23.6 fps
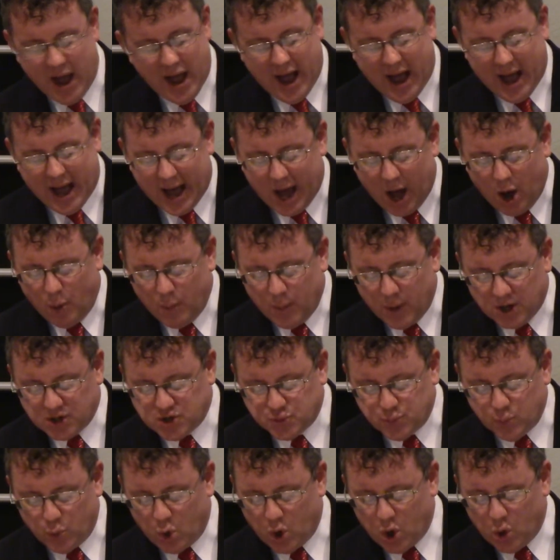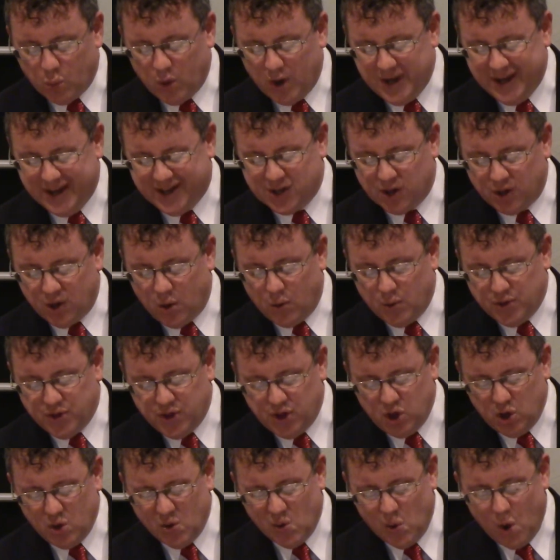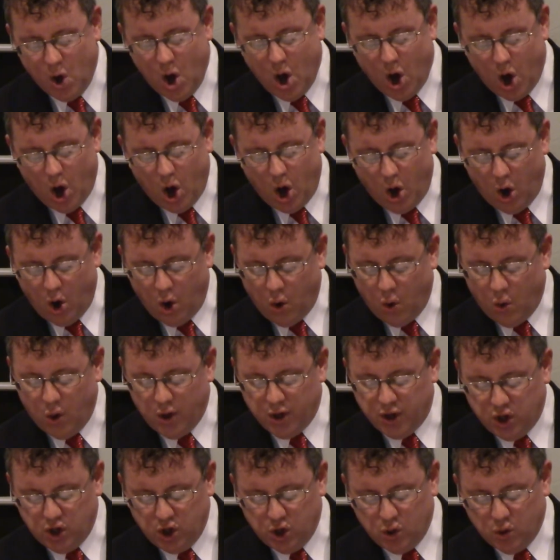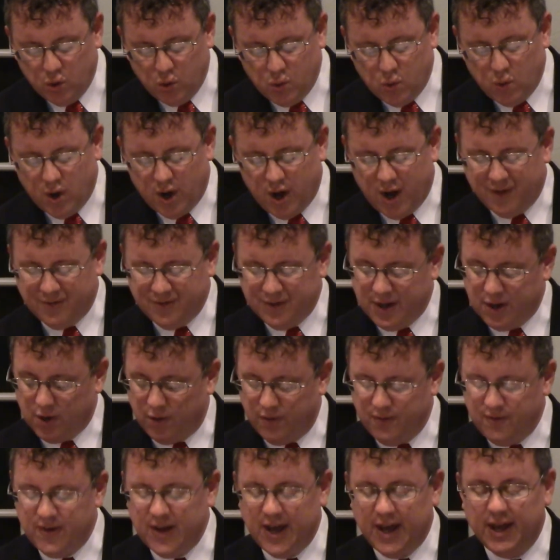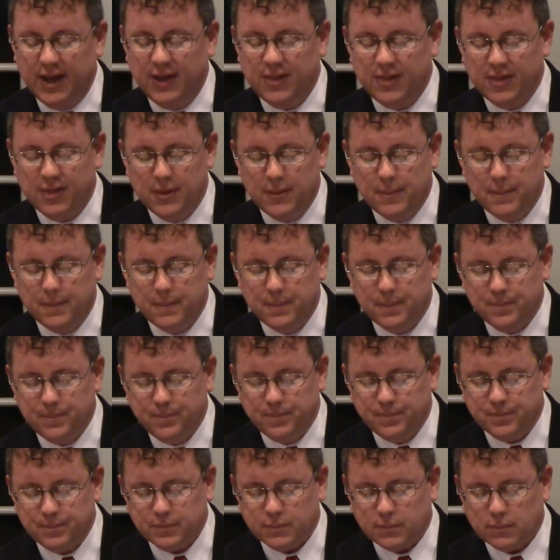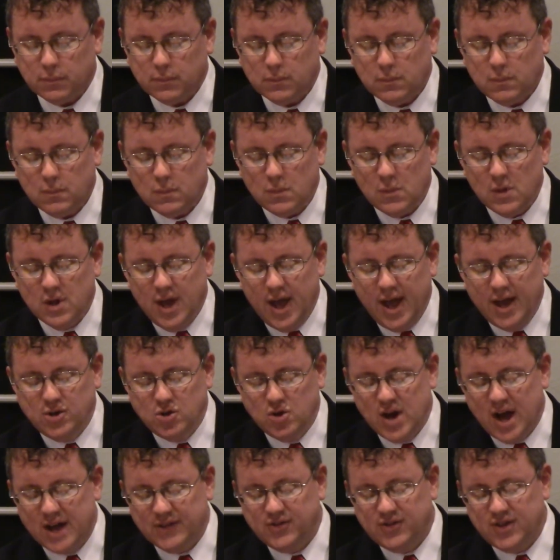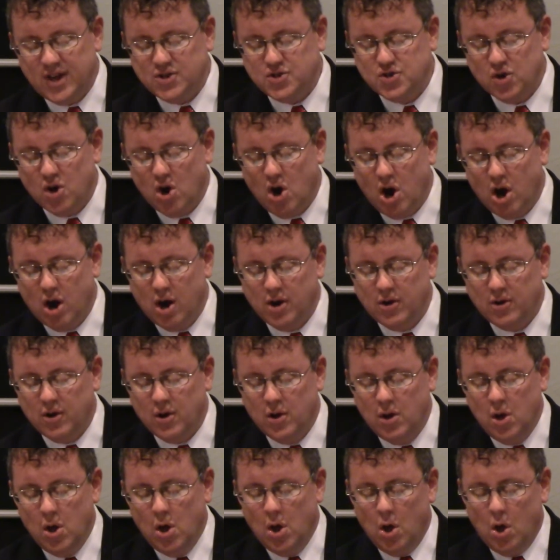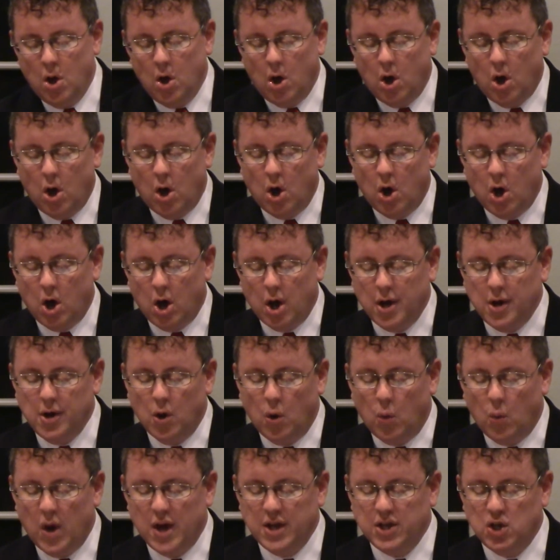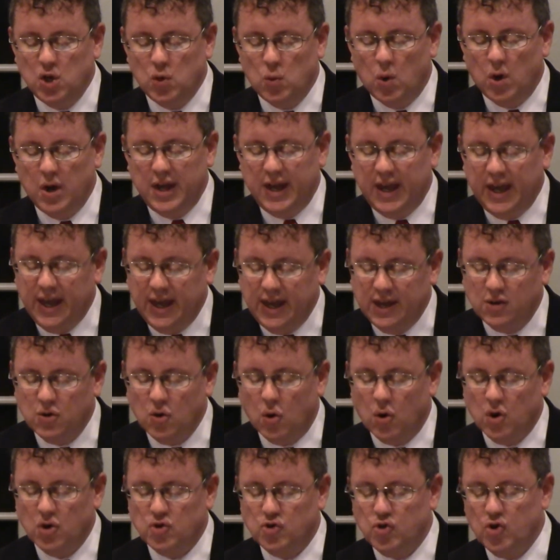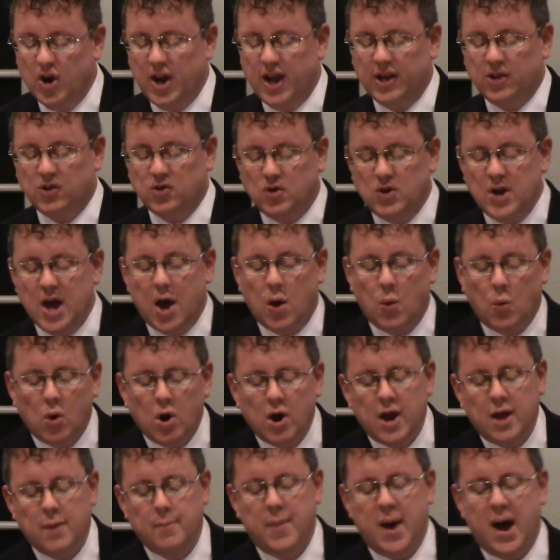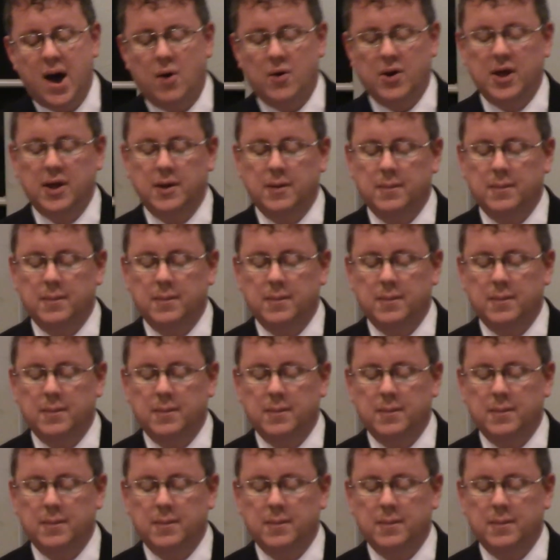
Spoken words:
how much more will he clothe you, O you of little faith? And do not set your heart on what you will eat or drink. Do not worry about it.